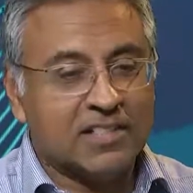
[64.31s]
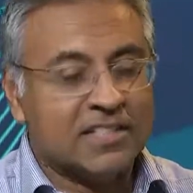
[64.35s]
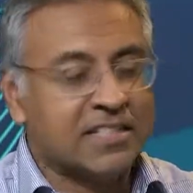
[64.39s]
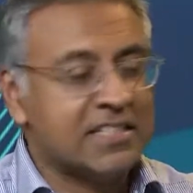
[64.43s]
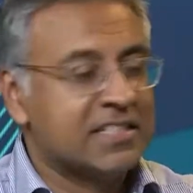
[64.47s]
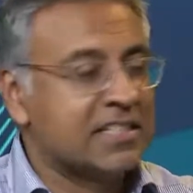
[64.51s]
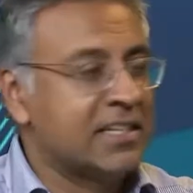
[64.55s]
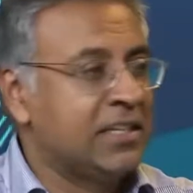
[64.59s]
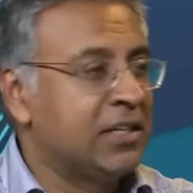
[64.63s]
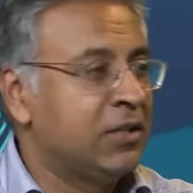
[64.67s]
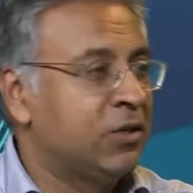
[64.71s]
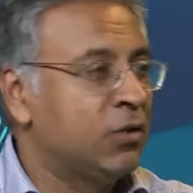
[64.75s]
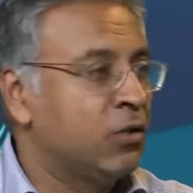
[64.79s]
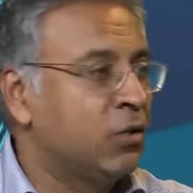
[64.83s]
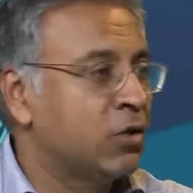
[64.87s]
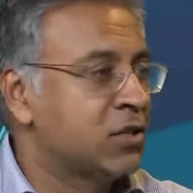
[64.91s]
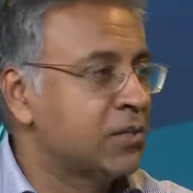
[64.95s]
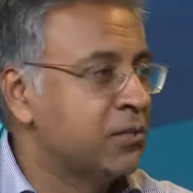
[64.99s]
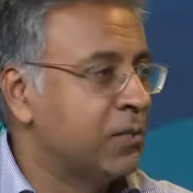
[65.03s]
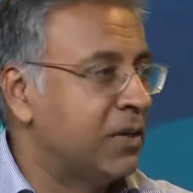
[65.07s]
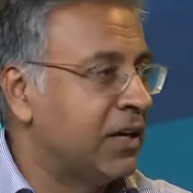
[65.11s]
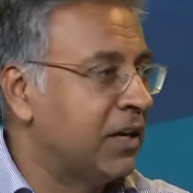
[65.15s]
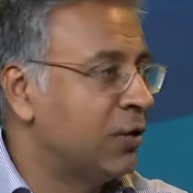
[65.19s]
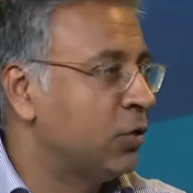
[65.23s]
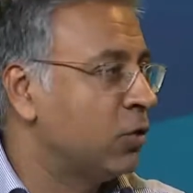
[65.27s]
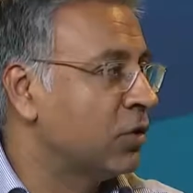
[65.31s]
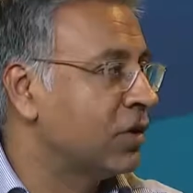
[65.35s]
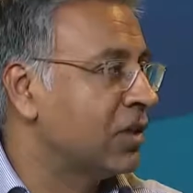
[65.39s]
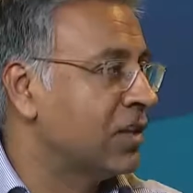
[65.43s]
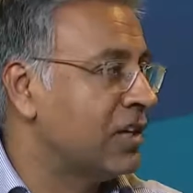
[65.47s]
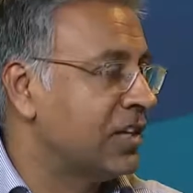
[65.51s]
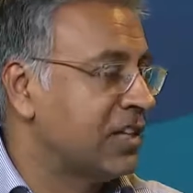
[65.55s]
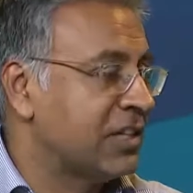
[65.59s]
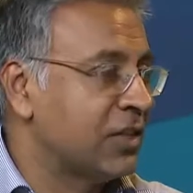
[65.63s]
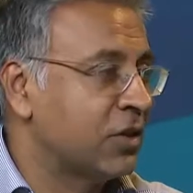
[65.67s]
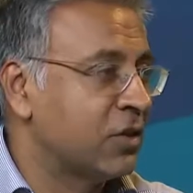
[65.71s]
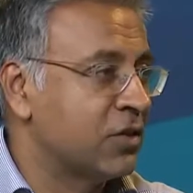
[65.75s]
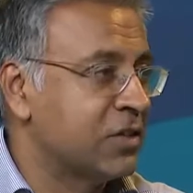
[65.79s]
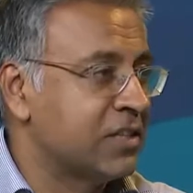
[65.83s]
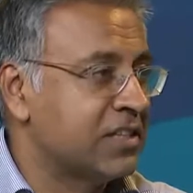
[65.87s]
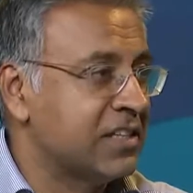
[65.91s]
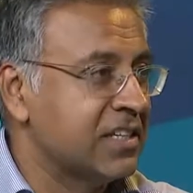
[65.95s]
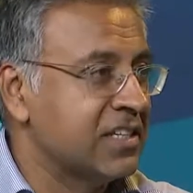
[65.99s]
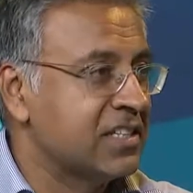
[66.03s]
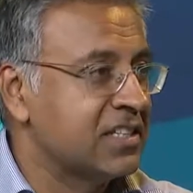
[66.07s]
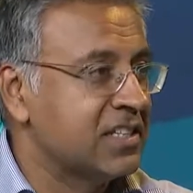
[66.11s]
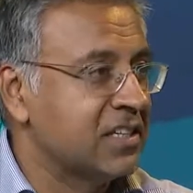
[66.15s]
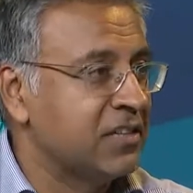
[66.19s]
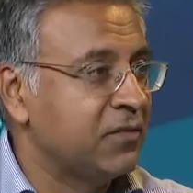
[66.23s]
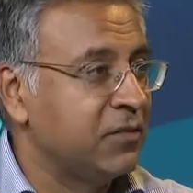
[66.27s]
It's endorsed by all
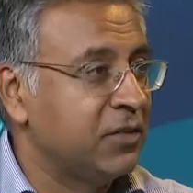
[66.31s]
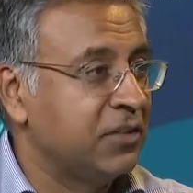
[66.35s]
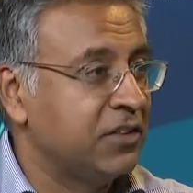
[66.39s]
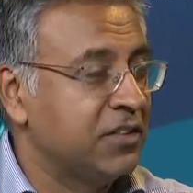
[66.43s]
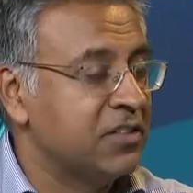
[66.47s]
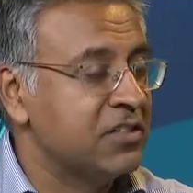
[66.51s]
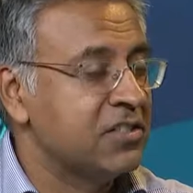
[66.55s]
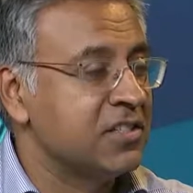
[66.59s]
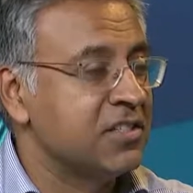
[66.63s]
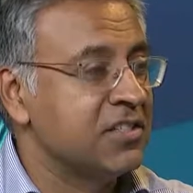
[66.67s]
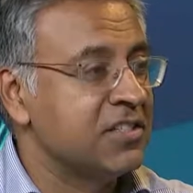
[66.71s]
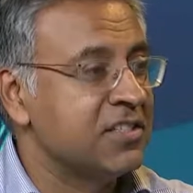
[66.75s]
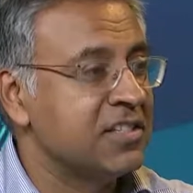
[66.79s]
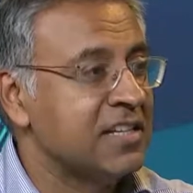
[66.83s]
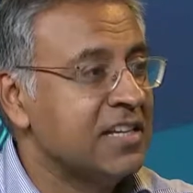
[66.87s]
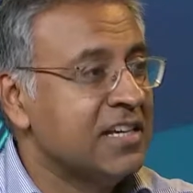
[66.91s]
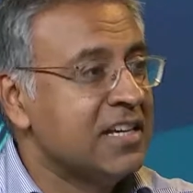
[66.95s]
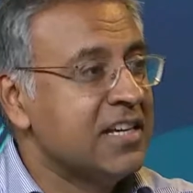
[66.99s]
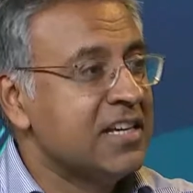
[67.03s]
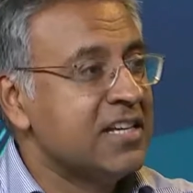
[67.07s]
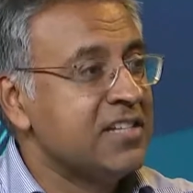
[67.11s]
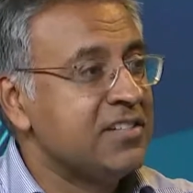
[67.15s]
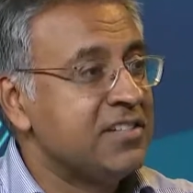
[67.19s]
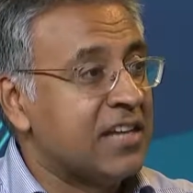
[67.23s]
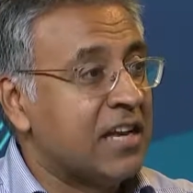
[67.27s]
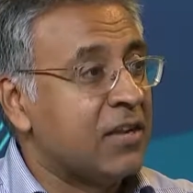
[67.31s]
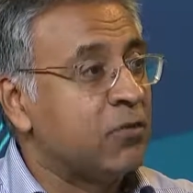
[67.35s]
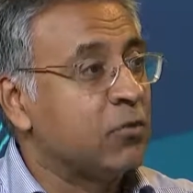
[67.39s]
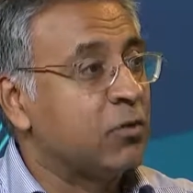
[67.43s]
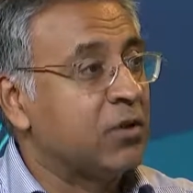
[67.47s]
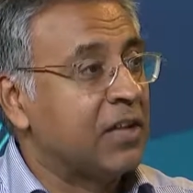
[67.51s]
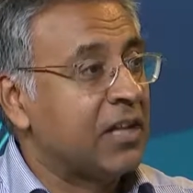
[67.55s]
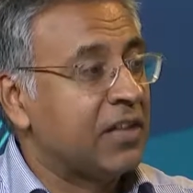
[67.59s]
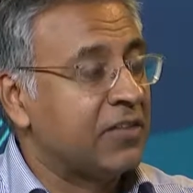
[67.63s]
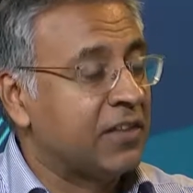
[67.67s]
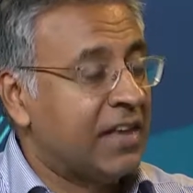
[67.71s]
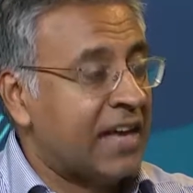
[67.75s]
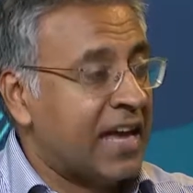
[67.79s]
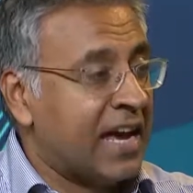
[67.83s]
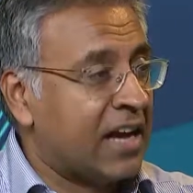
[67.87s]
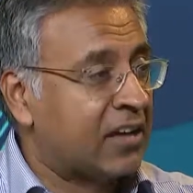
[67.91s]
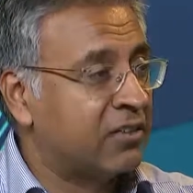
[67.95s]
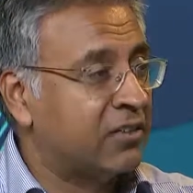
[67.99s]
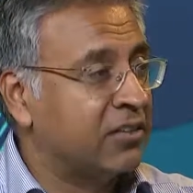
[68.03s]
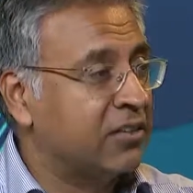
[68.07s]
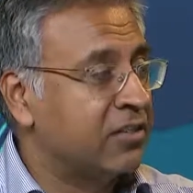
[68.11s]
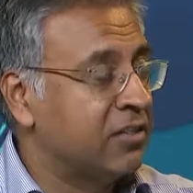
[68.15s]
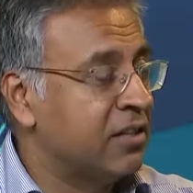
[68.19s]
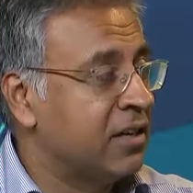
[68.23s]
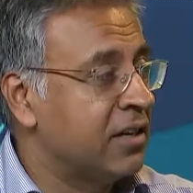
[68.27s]
cardiologists and physicians generally that
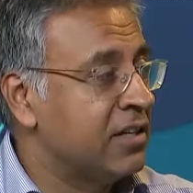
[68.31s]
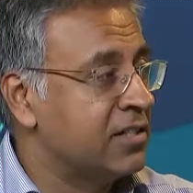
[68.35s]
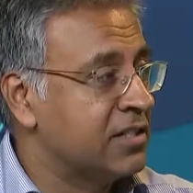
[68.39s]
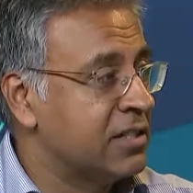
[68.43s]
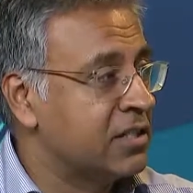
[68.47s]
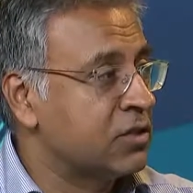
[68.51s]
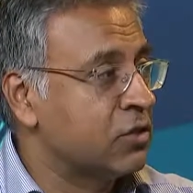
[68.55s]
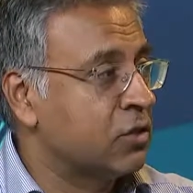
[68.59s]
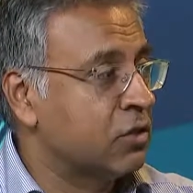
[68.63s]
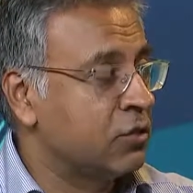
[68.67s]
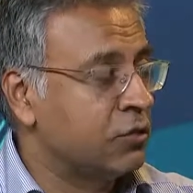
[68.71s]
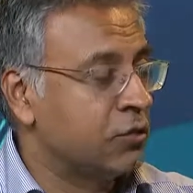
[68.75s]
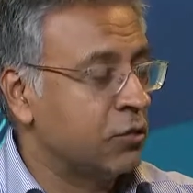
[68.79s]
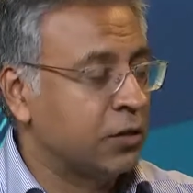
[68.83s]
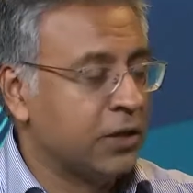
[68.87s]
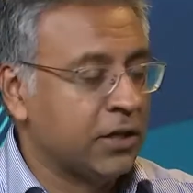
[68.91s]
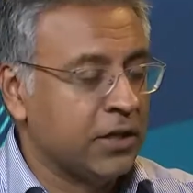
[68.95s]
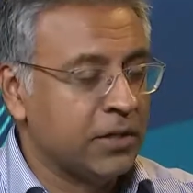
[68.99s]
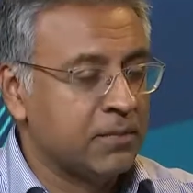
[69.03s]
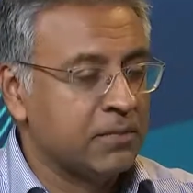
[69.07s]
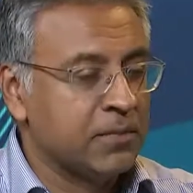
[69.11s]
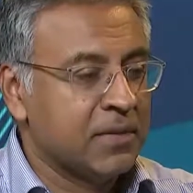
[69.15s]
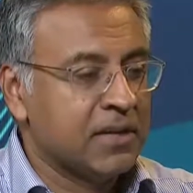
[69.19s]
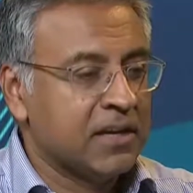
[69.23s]
exercise is good for you.